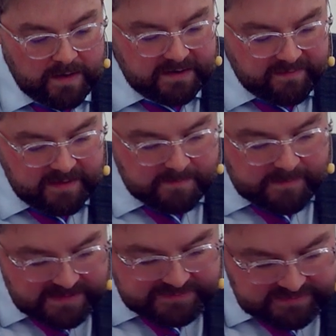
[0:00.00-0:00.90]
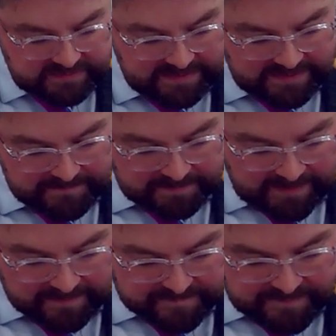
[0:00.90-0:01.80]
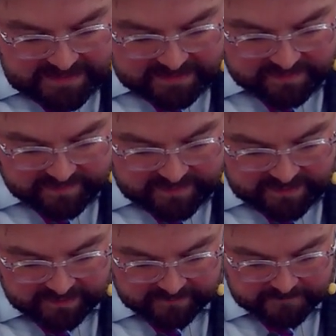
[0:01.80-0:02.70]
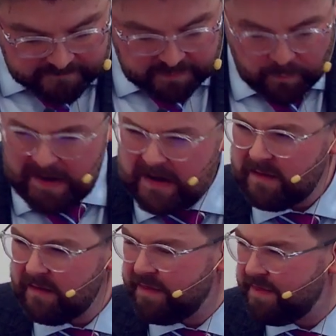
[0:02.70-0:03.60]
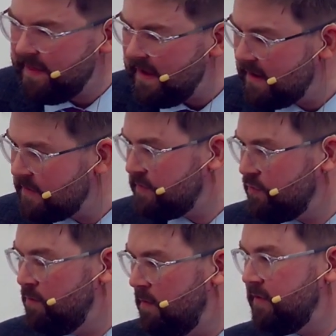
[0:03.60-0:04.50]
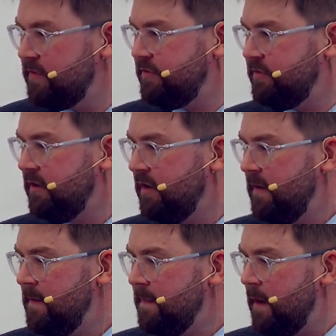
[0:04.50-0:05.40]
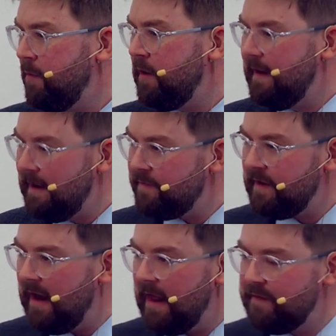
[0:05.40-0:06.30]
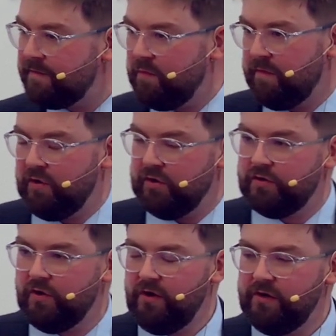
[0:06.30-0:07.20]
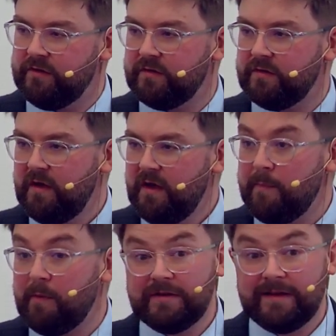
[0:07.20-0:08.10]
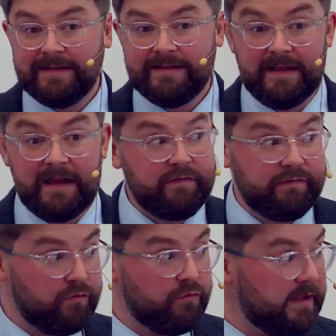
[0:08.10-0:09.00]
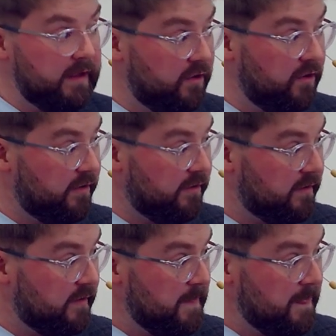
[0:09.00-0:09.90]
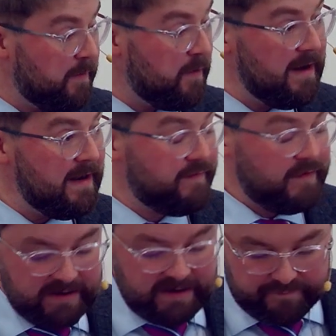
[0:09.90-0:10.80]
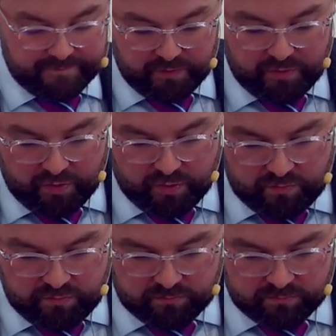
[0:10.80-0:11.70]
do they imagine a vain thing? Why do they think so much about living life without God, about dethroning God, about living life on their own.